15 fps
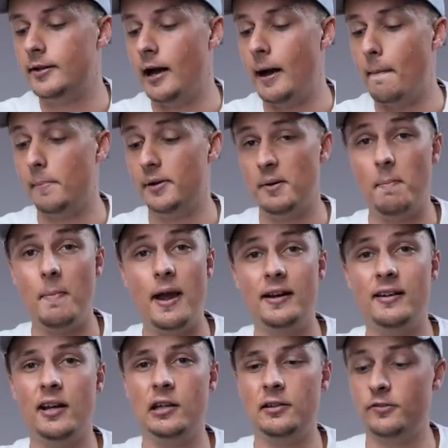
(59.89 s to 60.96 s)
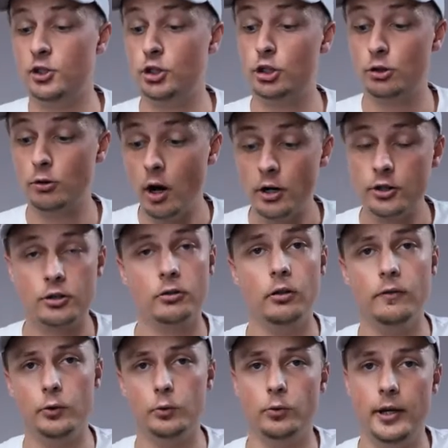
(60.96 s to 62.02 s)
but the main kind of structure
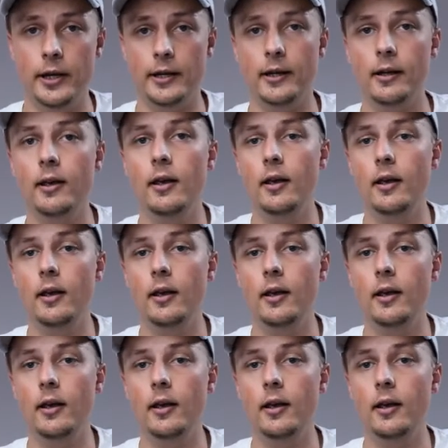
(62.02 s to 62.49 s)
of the rig